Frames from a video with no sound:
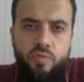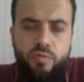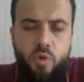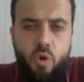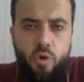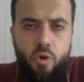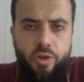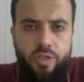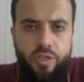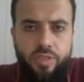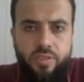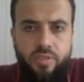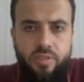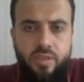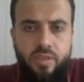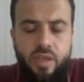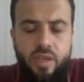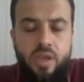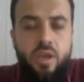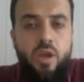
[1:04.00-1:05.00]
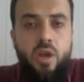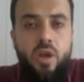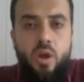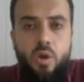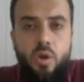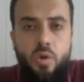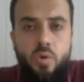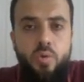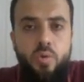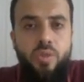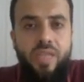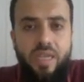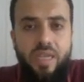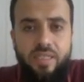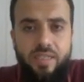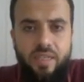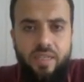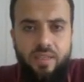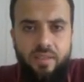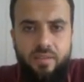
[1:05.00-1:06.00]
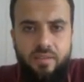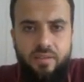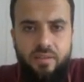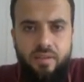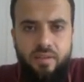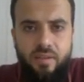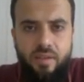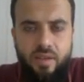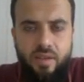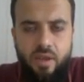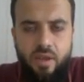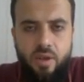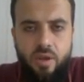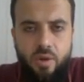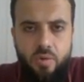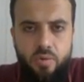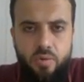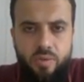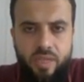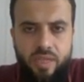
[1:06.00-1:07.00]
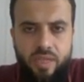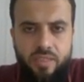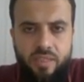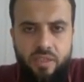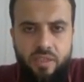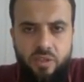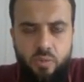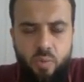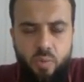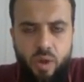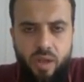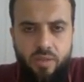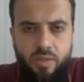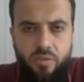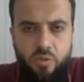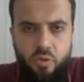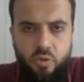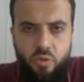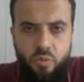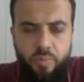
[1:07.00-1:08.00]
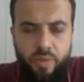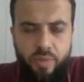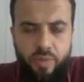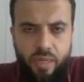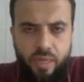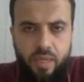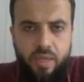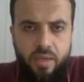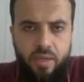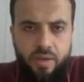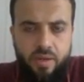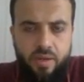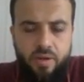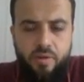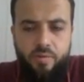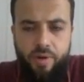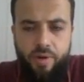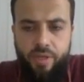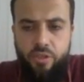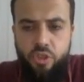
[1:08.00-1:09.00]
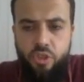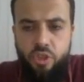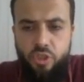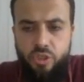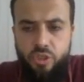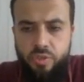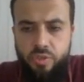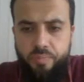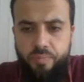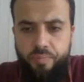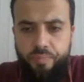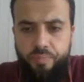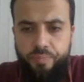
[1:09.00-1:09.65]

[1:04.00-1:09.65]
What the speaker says: Of course. Who doesn't? Who doesn't want to be rich?